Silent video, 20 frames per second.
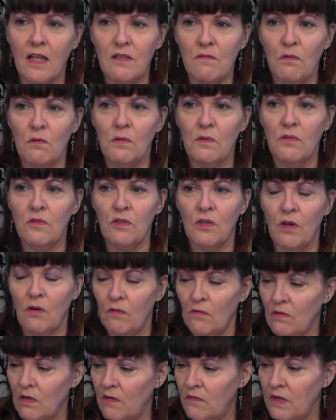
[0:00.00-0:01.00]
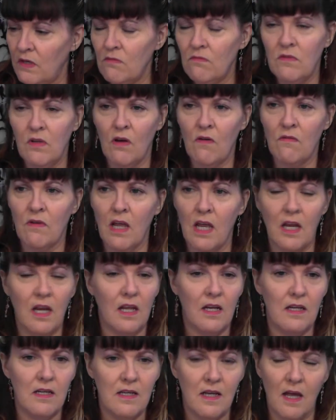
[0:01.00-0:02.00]
That's what we'll do. If you
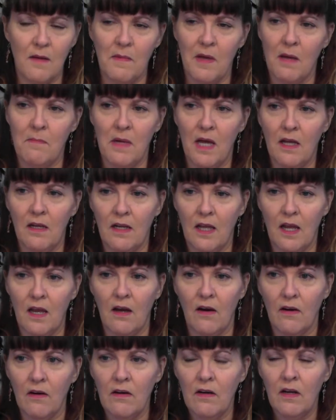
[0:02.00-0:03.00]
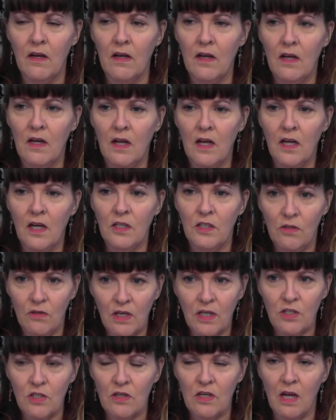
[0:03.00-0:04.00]
donate anytime I'm on air,
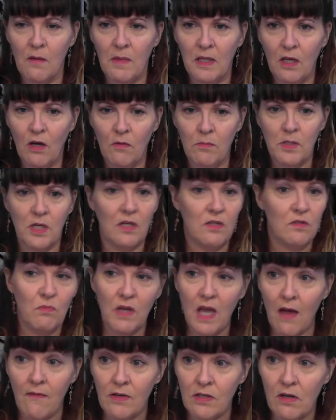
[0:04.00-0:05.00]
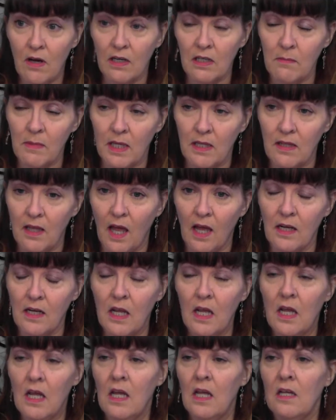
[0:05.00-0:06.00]
you get your name on the Hope Chest. We haven't talked about that.